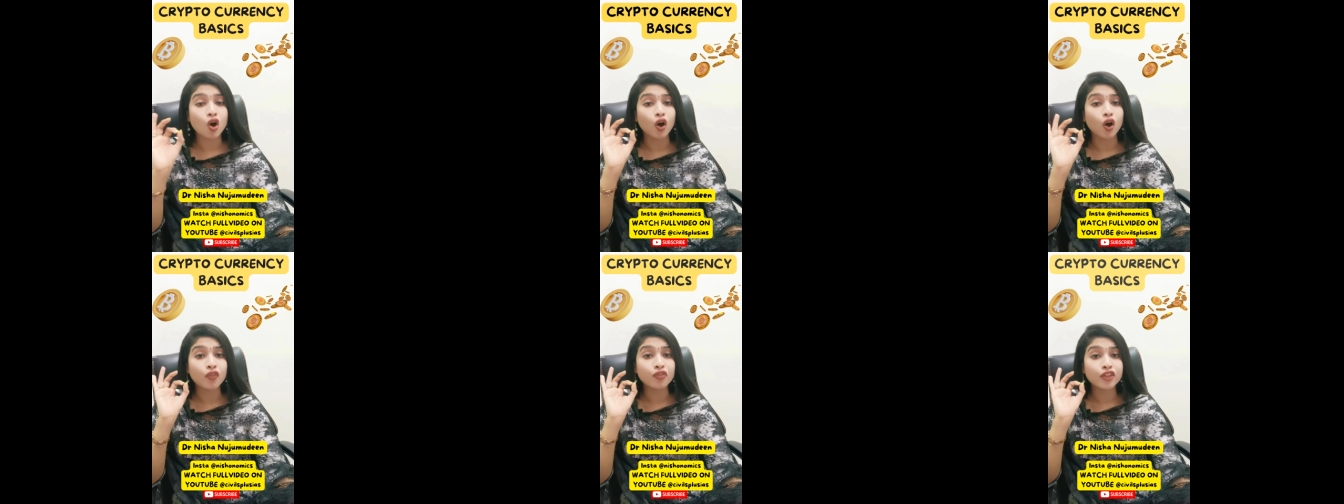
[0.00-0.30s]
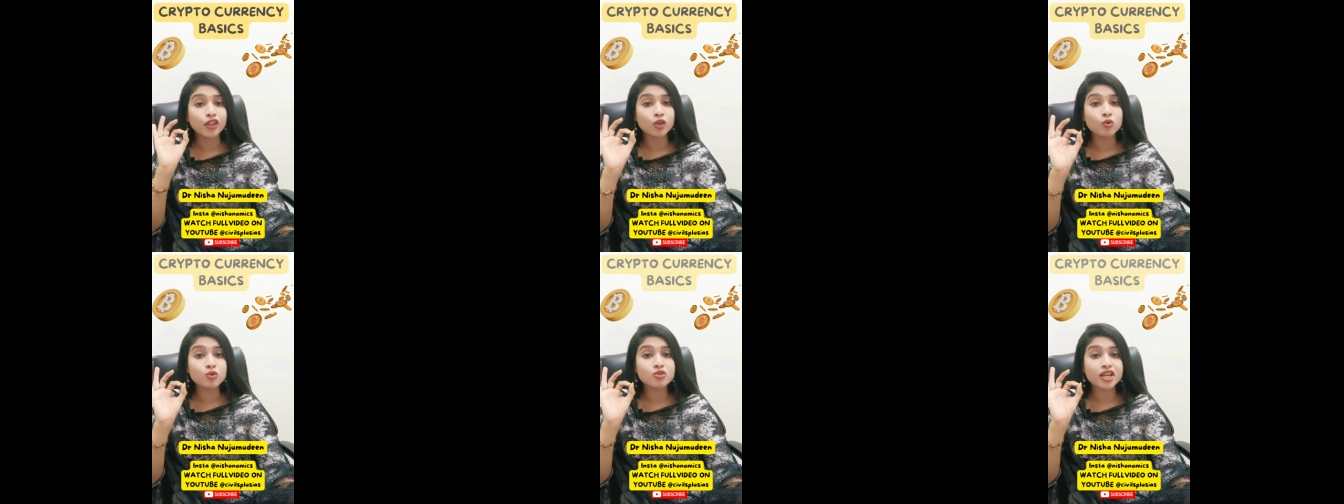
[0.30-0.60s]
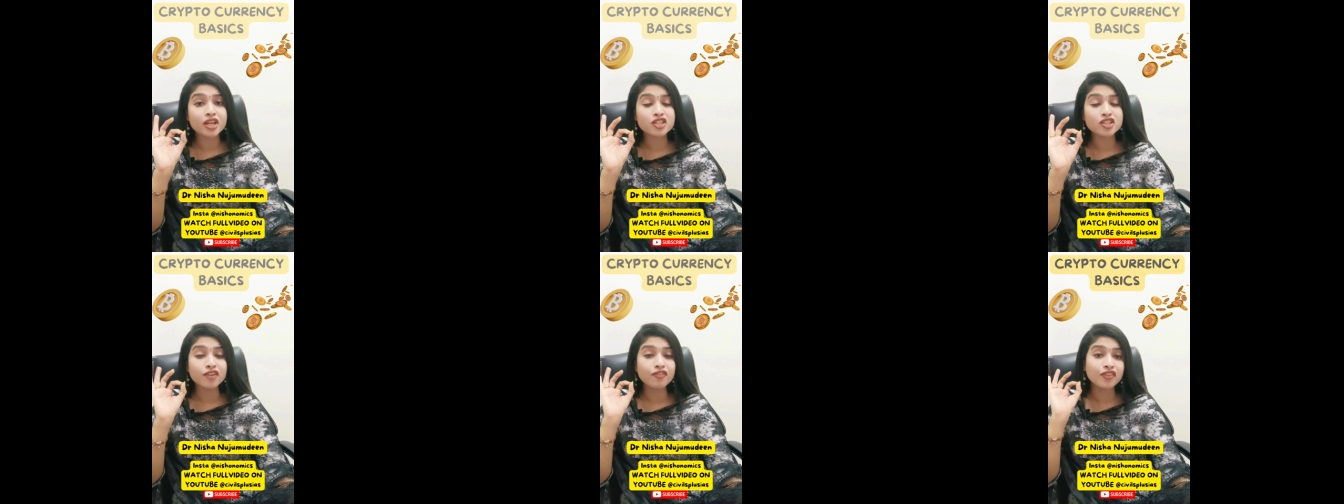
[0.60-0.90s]
on the
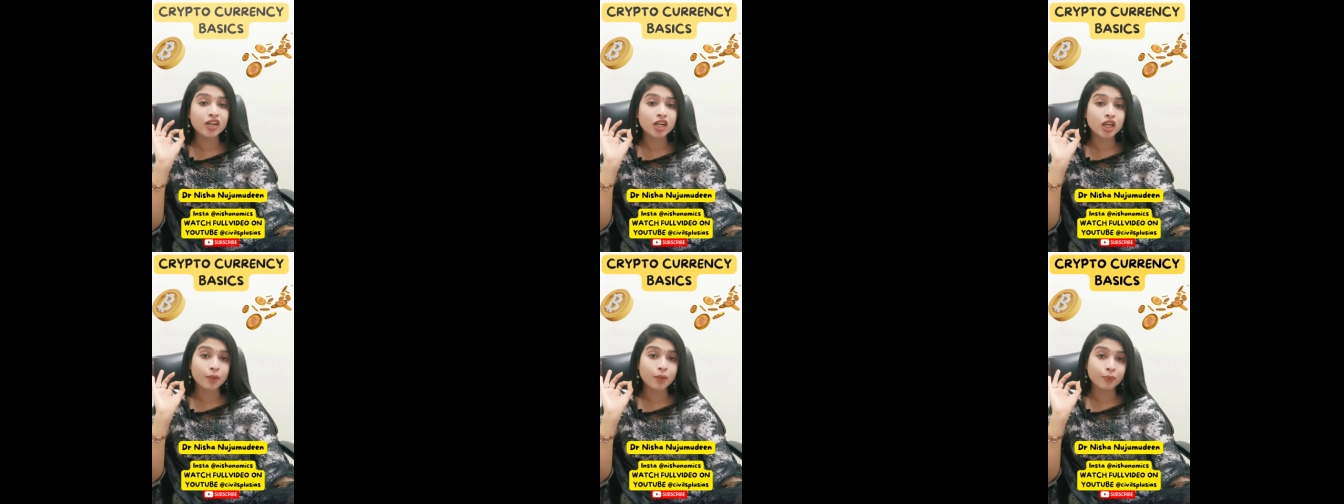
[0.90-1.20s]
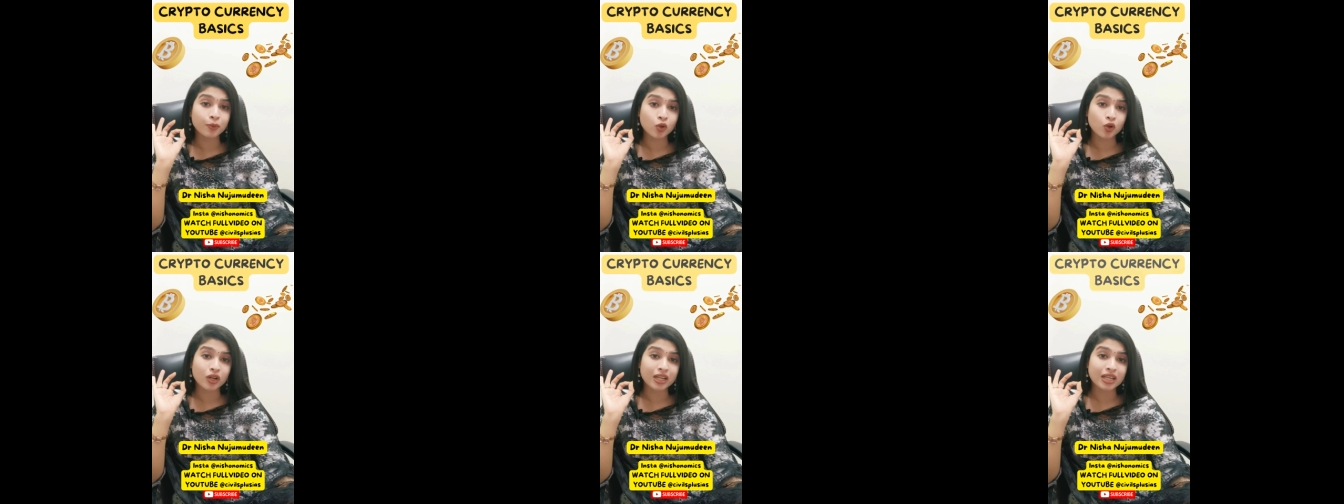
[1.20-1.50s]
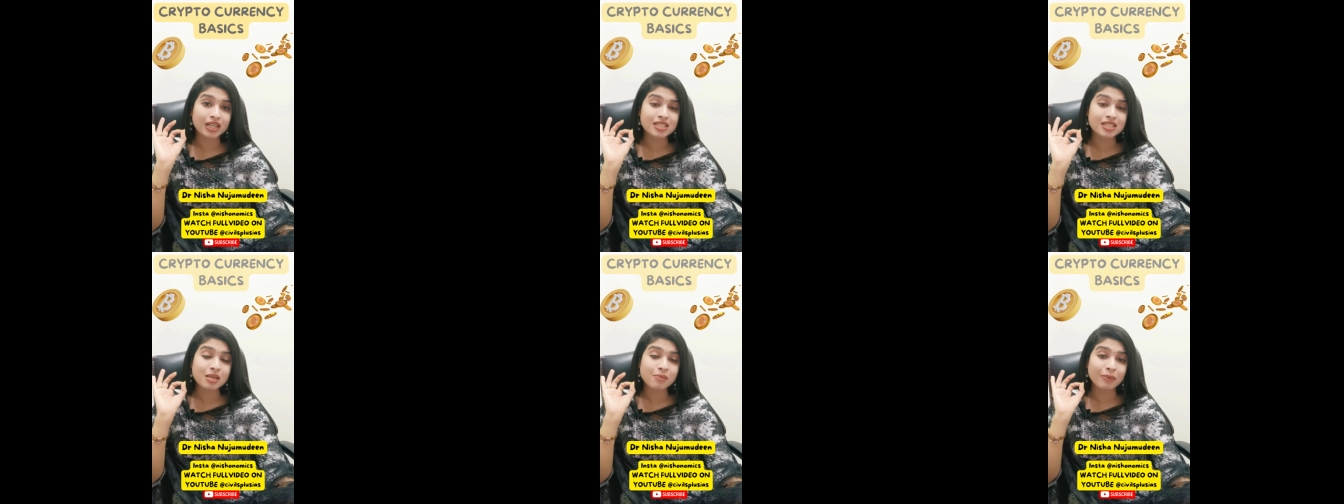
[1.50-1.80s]
usage of
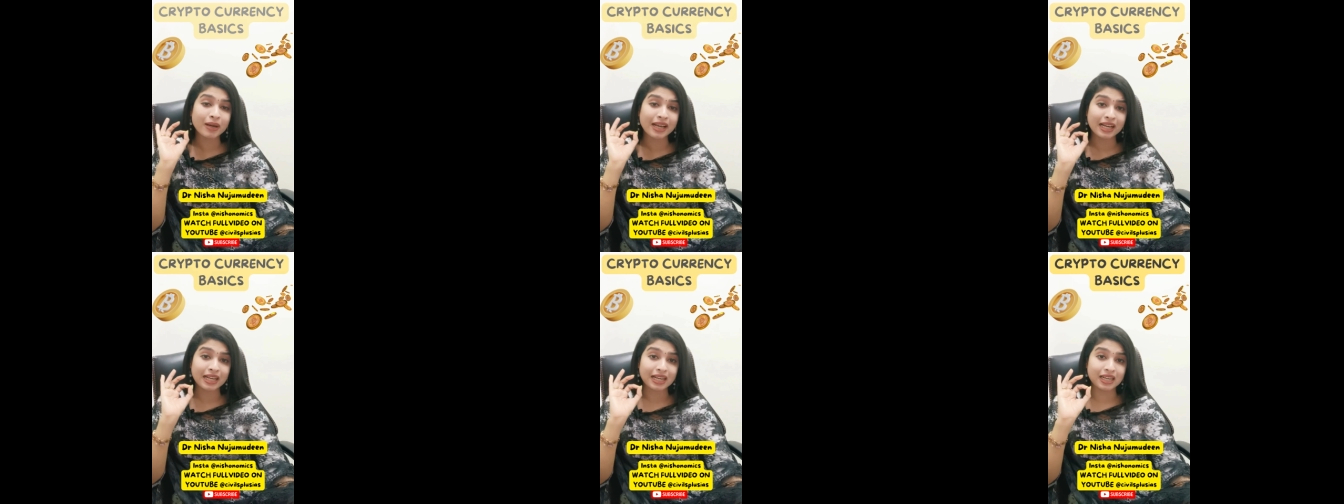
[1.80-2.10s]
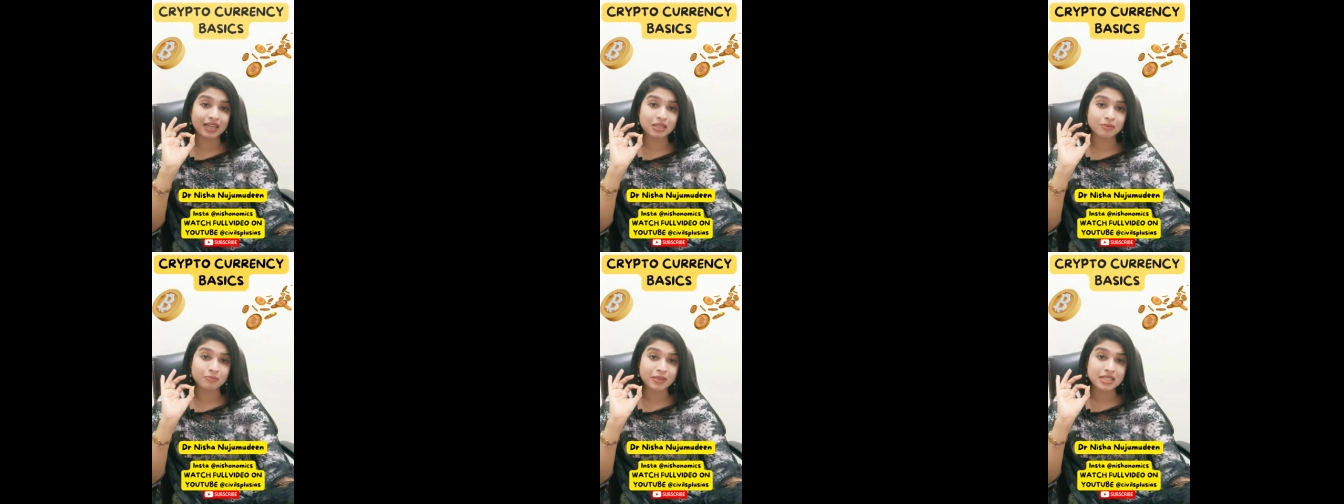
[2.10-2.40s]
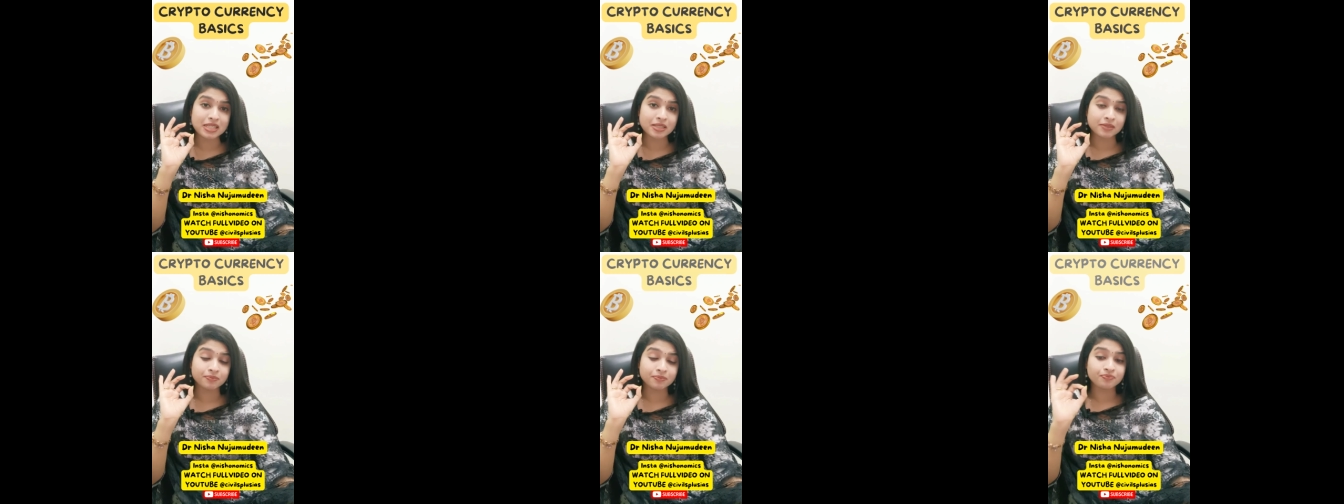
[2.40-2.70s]
cryptocurrency by a
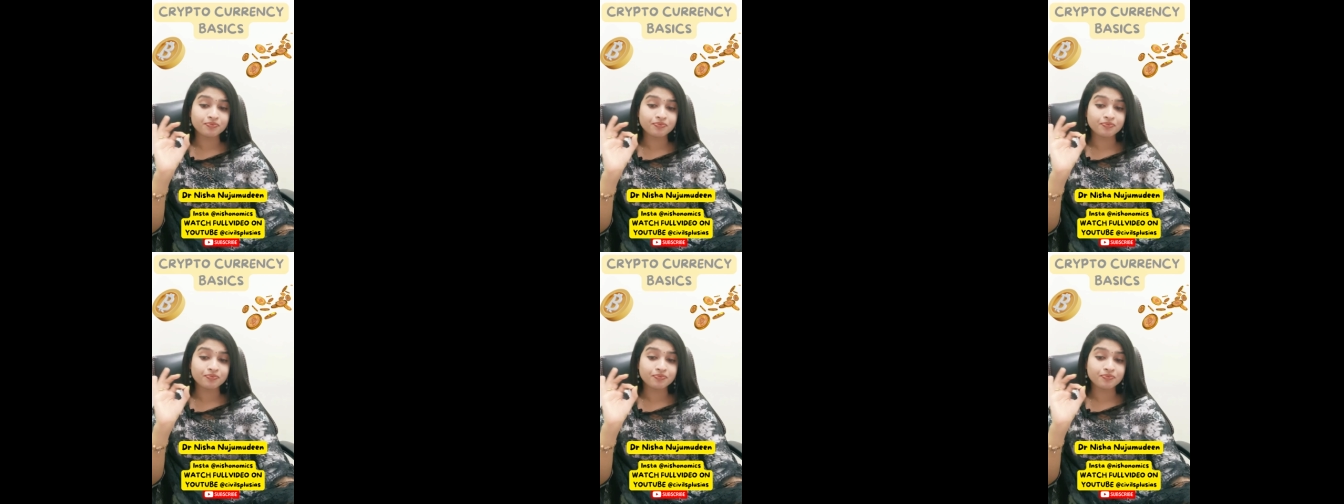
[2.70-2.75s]
government.